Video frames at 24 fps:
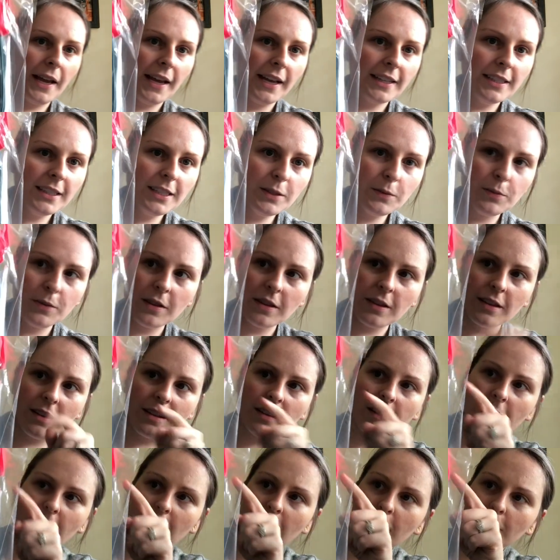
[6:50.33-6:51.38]
pants with the
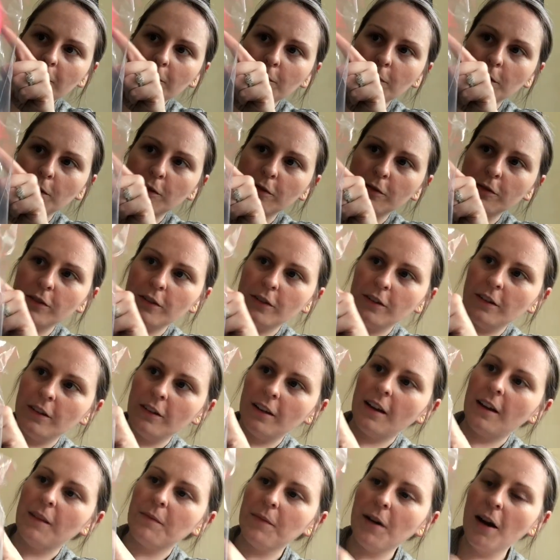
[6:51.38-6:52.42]
beautiful
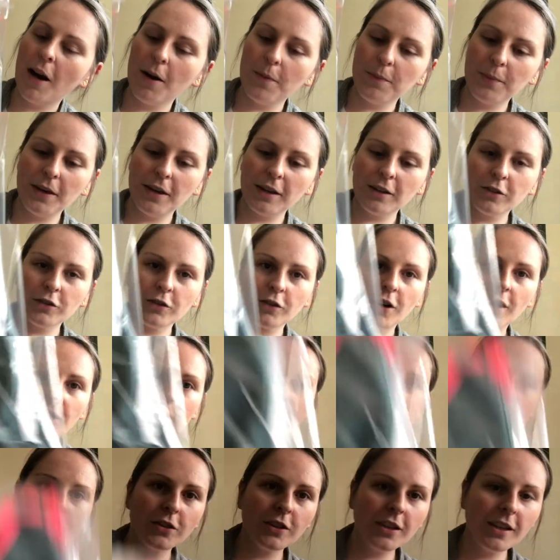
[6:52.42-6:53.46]
um, hot pink
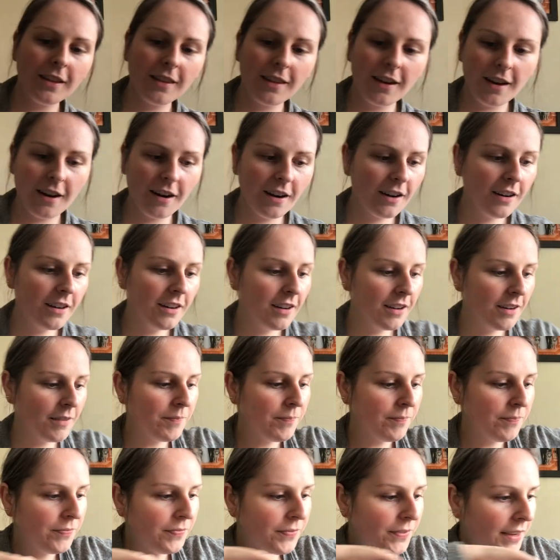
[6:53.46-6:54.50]
drawstring there.
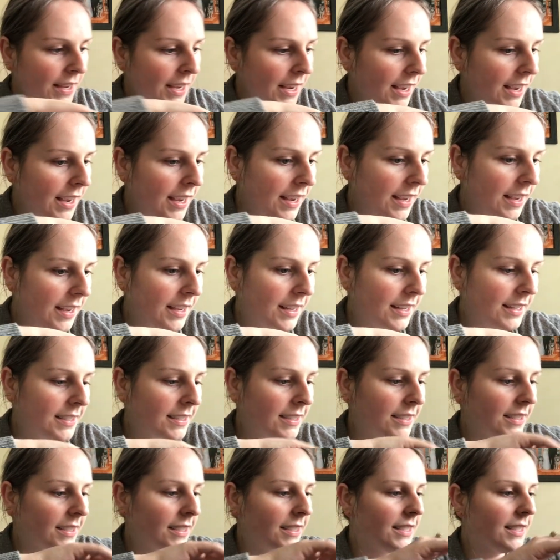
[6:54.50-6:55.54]

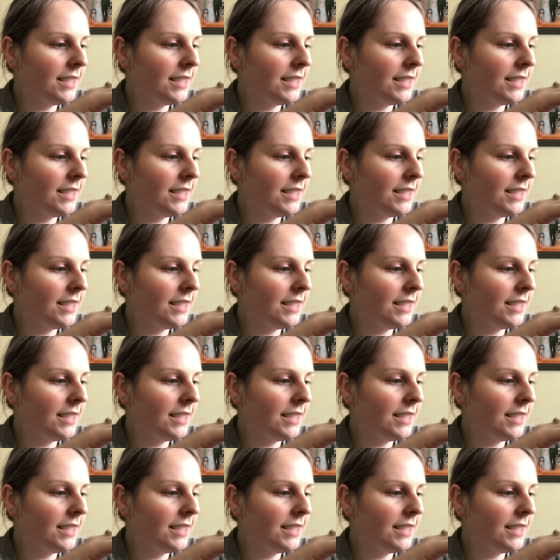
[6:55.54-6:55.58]
And